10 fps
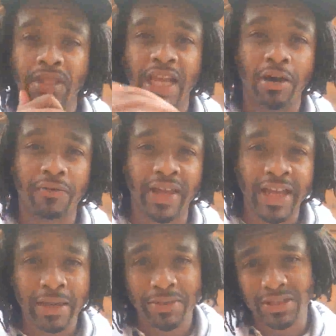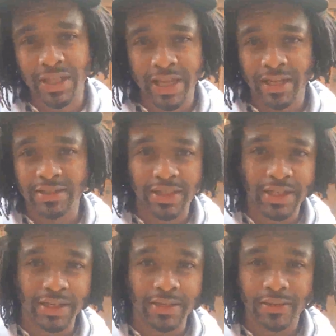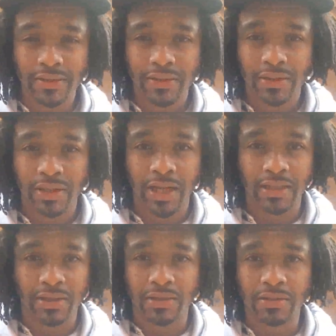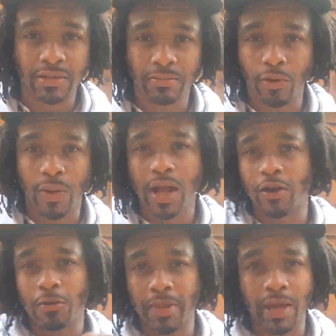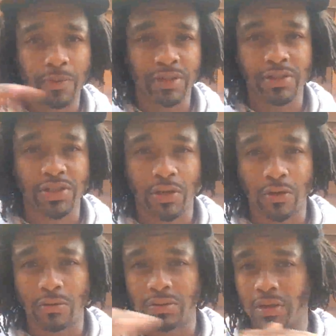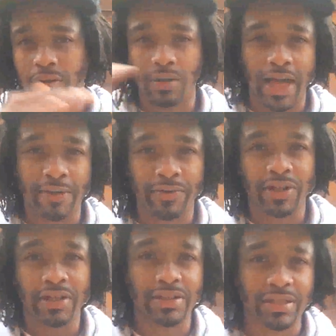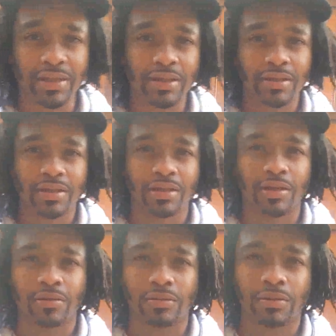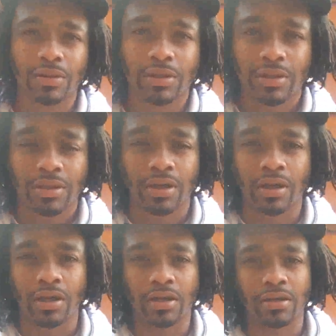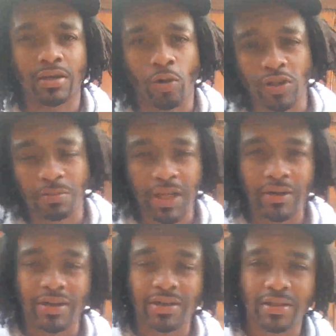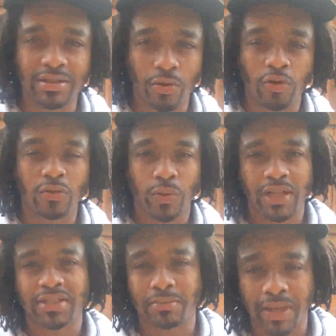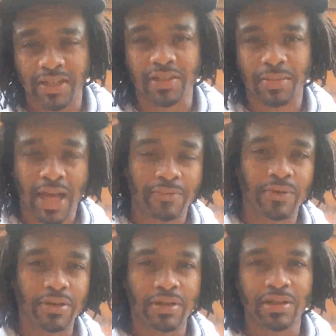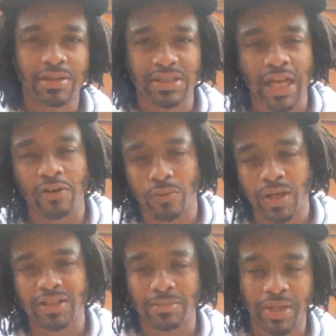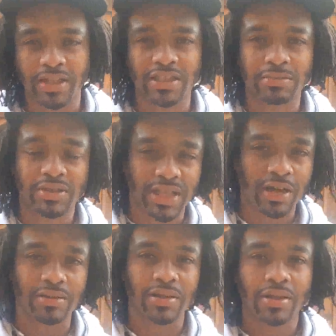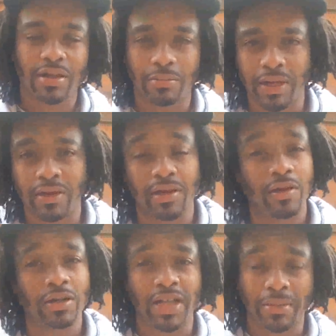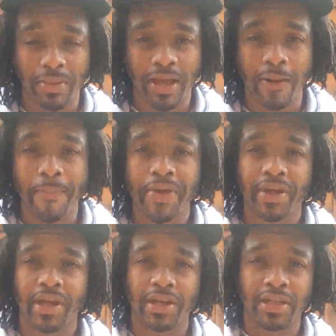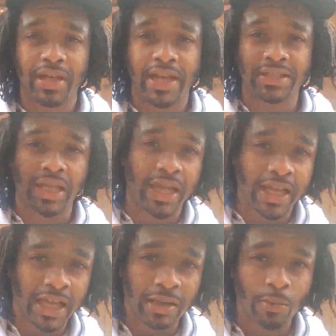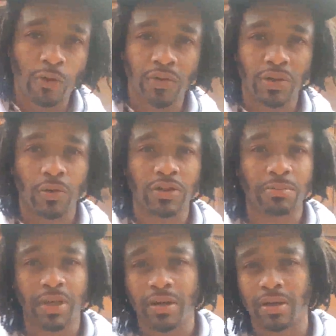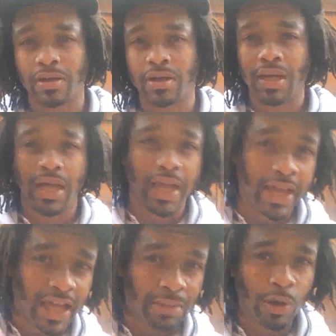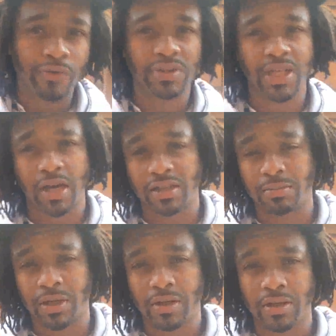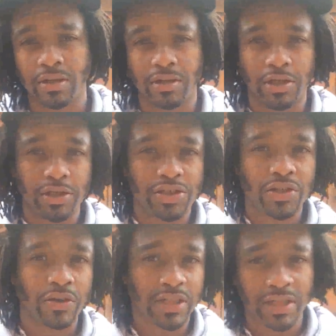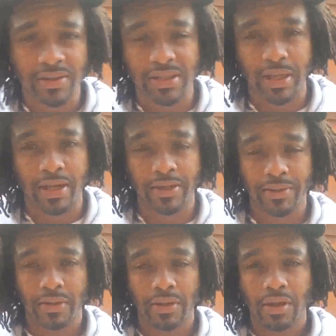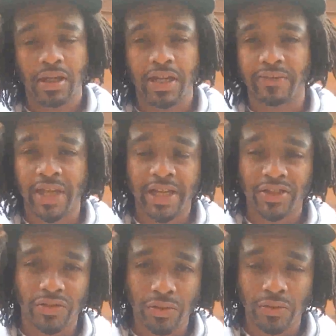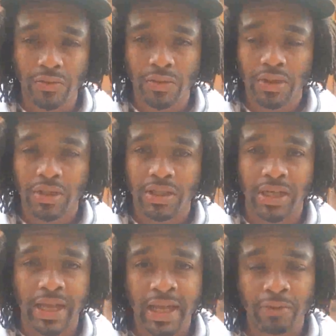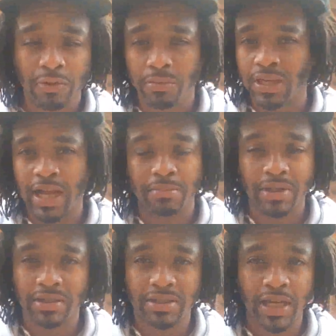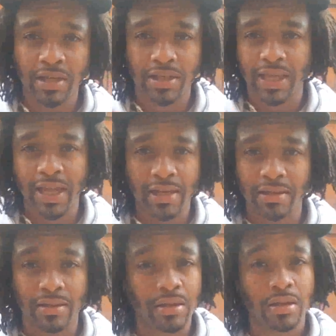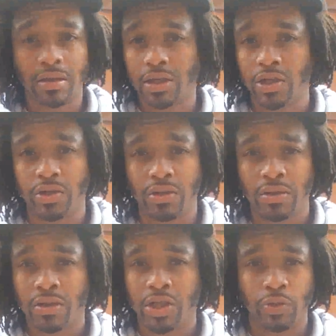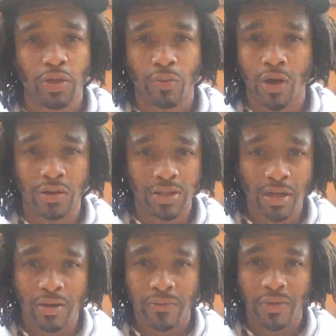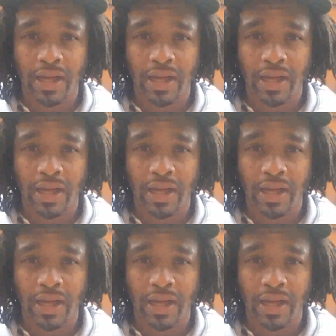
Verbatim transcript: Now, if Ham's land is here, like the Morocco map we just showed, you know, Africa's, you know, North America is northwest of Mexico, Africa, and southwest of Mexico, and South America on that map. And then it has Ham over North America, Ham over South America, Cush on the other side. If that's true, then Ham would not be telling Canaan, you in the wrong turf.